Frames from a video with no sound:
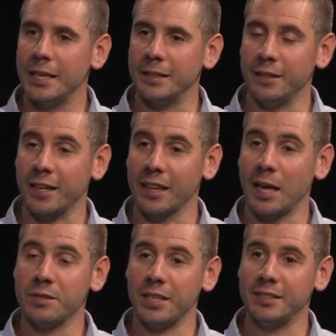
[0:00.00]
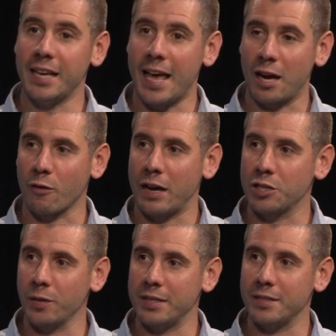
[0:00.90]
that the clubs, is that our
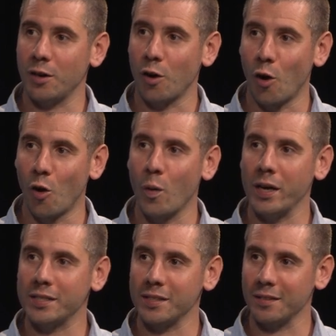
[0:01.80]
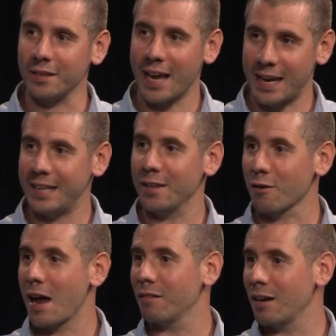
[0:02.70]
graduates always can hit the
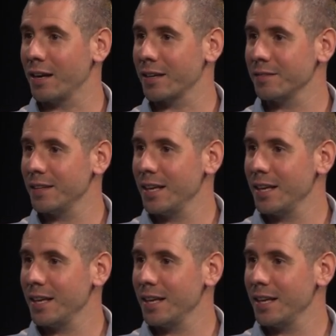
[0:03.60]
ground running.